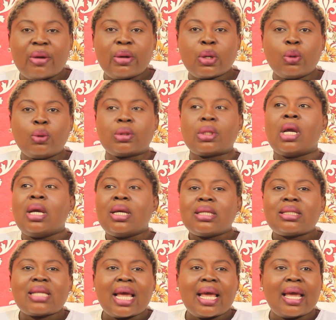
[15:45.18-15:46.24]
very good
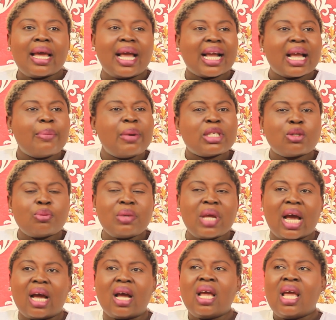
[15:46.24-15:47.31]
se en ke betumi
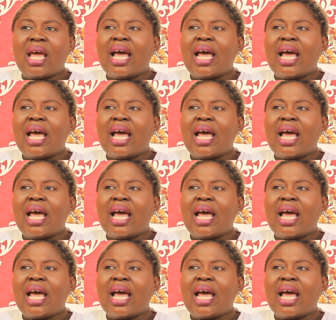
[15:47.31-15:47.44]
a